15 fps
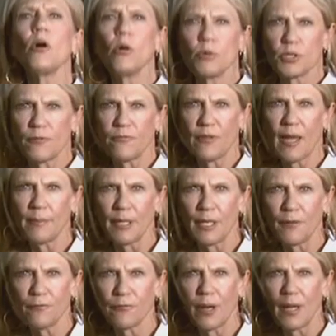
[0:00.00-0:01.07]
and a host of family
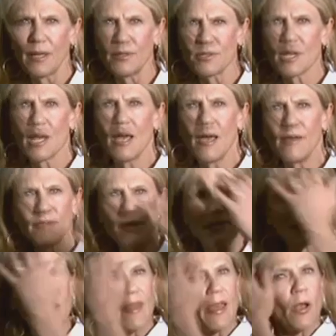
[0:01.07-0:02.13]
and friends. They
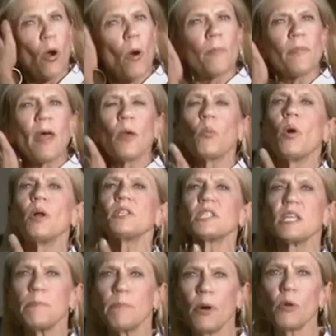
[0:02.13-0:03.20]
say they hope that once
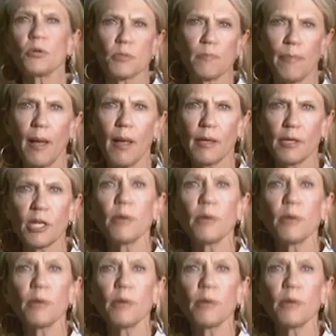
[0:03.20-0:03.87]
he posts bond,